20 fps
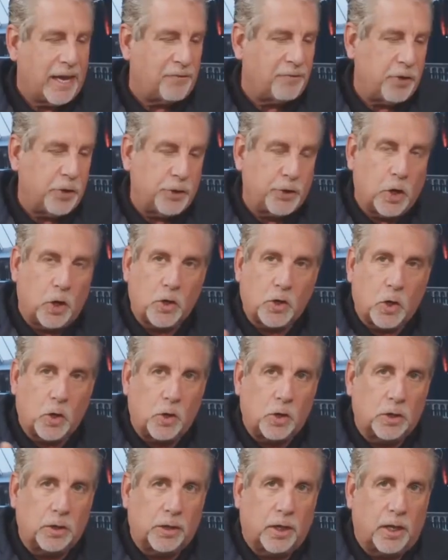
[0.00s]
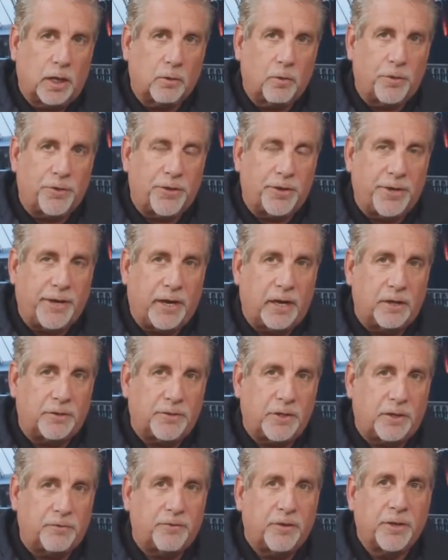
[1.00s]
If you don't go along with the
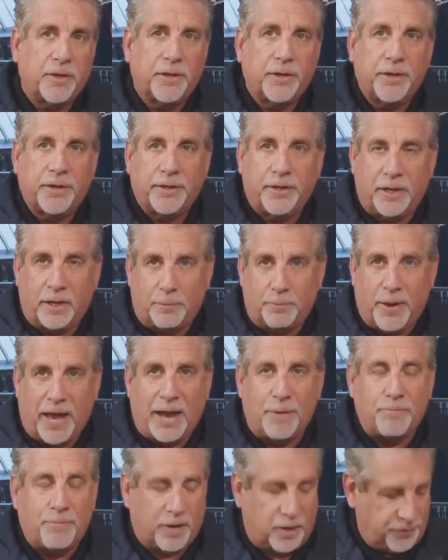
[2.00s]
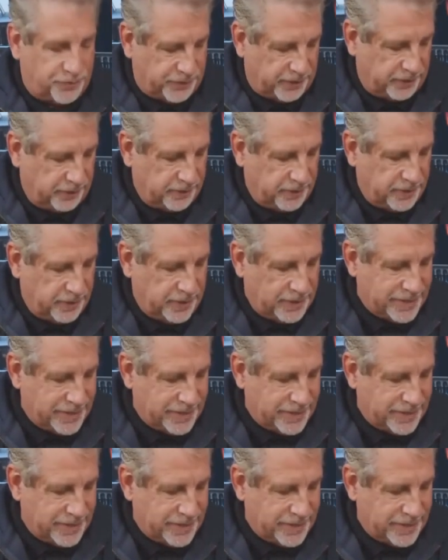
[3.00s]
narrative, you're a bad person.